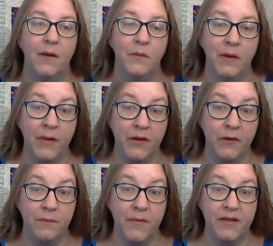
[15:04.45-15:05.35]
But my
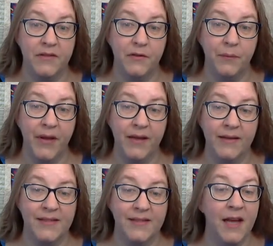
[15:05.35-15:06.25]
good master
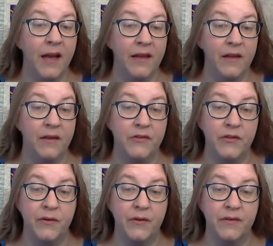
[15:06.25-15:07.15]
Bates dying in
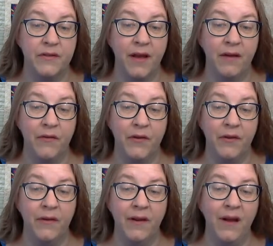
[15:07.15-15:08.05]
two years
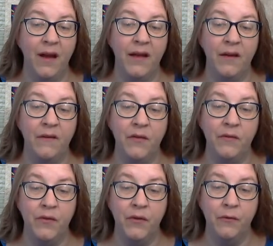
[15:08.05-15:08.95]
after, and I having
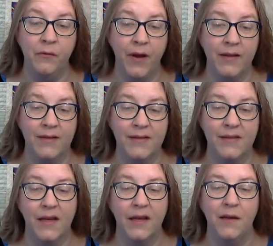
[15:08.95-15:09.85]
few friends,
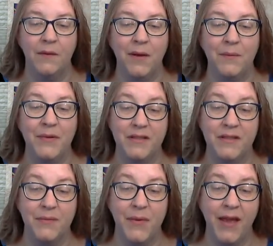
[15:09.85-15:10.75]
my
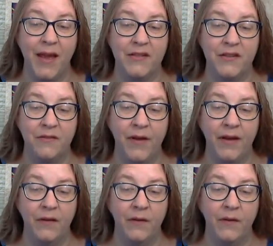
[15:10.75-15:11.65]
business began to
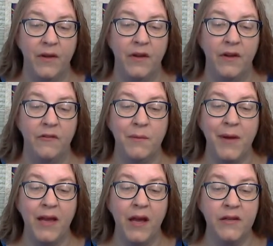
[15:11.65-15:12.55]
fail, for
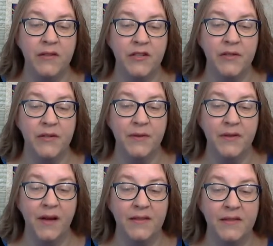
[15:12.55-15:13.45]
my conscience would
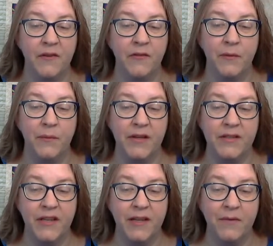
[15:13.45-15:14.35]
not suffer me
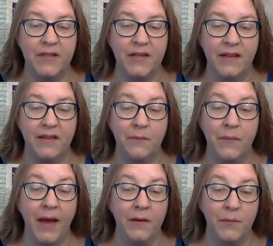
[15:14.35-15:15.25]
to imitate the
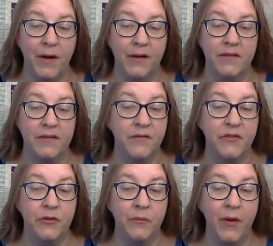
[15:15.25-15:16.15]
bad practice of
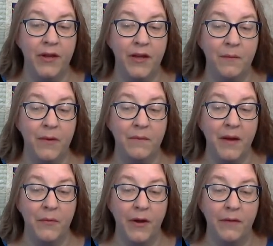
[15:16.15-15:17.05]
too many among
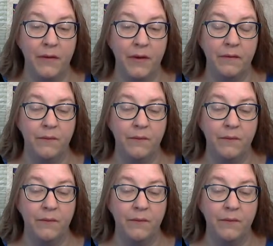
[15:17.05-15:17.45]
my brethren